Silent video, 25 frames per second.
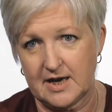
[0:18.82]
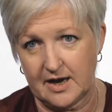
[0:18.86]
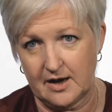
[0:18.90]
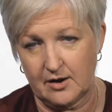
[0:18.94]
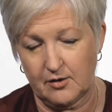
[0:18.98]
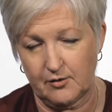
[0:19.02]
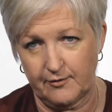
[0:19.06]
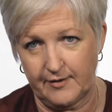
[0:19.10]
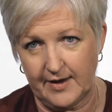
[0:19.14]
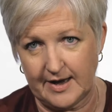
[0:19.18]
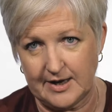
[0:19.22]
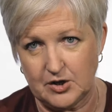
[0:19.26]

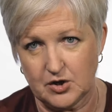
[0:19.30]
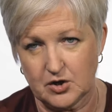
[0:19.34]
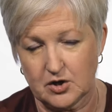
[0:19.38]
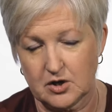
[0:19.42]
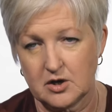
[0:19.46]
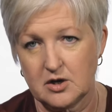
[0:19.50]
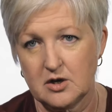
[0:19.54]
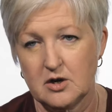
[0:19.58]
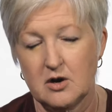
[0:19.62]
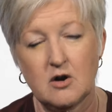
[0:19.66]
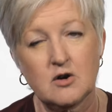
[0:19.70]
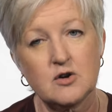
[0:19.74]

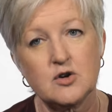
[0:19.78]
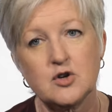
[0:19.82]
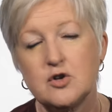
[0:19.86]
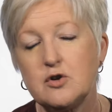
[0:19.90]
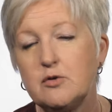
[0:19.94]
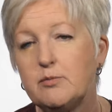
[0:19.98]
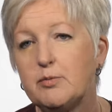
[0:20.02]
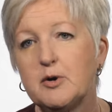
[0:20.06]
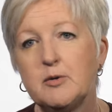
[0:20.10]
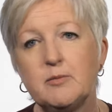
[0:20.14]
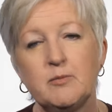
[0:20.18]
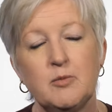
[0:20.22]
innovation are
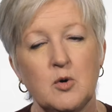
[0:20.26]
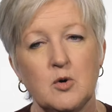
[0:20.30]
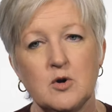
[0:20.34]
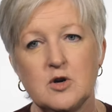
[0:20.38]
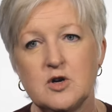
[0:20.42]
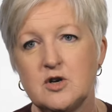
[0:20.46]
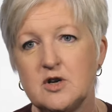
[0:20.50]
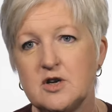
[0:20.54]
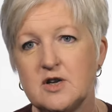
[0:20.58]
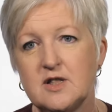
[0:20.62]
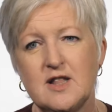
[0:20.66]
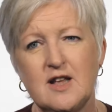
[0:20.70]
super
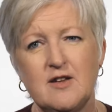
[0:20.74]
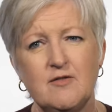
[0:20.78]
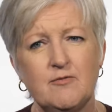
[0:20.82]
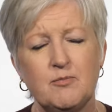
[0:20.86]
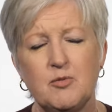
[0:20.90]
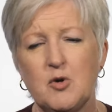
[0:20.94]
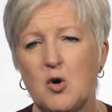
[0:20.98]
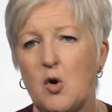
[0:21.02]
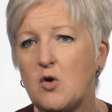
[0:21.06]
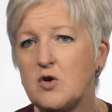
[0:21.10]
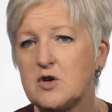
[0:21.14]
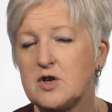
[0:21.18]
important and they've
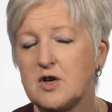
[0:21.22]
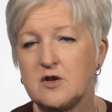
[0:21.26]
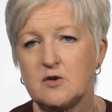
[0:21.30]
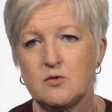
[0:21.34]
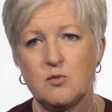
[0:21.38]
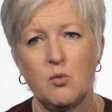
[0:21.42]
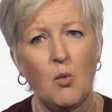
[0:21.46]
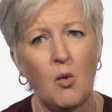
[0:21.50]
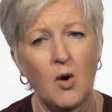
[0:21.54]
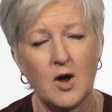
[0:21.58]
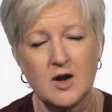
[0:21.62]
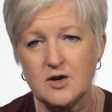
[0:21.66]
brought
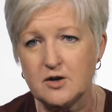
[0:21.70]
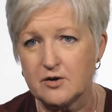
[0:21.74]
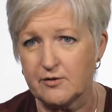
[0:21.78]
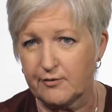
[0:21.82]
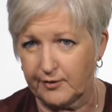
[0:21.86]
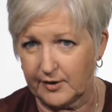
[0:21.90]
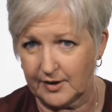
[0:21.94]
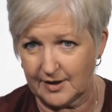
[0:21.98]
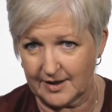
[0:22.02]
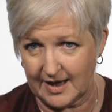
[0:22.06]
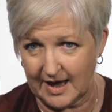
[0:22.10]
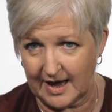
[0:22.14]
us
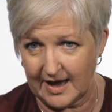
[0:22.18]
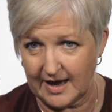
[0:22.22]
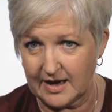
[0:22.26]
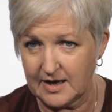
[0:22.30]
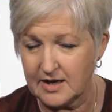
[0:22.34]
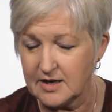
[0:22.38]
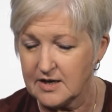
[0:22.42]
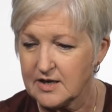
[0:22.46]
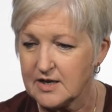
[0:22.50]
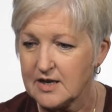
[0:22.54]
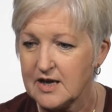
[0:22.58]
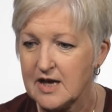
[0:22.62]
wonderful
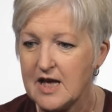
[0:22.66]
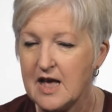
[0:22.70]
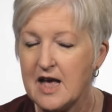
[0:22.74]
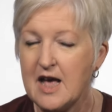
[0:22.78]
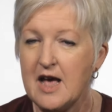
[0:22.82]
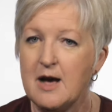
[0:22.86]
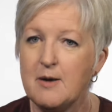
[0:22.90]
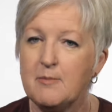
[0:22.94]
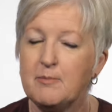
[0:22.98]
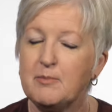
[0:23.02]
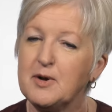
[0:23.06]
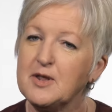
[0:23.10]
things,
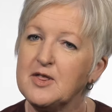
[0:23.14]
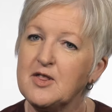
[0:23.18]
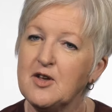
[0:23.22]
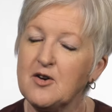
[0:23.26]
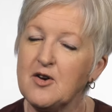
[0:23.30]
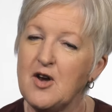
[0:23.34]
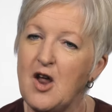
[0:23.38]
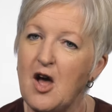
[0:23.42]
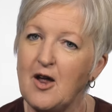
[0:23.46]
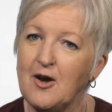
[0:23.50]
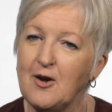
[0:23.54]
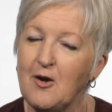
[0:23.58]
but
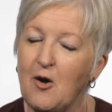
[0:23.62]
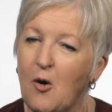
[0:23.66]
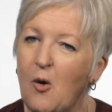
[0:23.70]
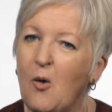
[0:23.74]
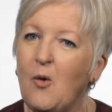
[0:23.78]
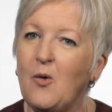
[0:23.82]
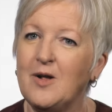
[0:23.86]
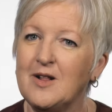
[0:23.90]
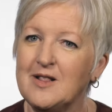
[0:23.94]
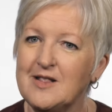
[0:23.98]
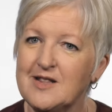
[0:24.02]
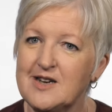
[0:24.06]
they're not
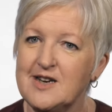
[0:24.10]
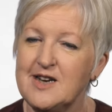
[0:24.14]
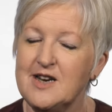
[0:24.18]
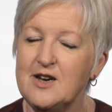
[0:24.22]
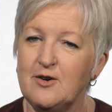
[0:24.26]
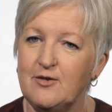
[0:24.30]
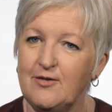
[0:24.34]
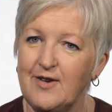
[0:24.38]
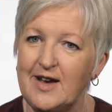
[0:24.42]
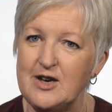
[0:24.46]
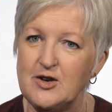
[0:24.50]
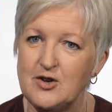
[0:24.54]
all that
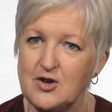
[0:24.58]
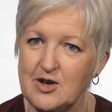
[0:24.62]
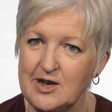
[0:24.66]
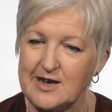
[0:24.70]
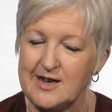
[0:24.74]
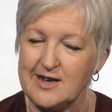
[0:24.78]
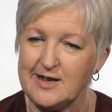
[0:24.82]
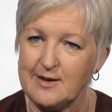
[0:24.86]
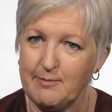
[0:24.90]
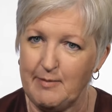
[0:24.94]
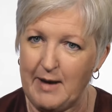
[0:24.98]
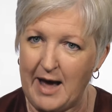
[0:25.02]
innovation
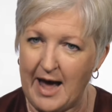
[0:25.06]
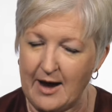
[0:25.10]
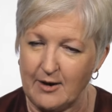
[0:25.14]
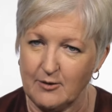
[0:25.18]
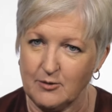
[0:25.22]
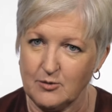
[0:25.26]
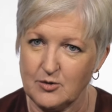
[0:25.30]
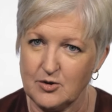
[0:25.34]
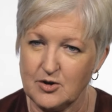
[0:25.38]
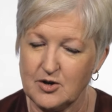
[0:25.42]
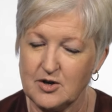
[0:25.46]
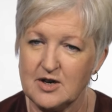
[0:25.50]
is
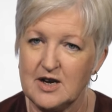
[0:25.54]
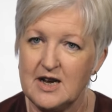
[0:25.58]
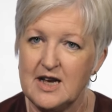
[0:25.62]
about.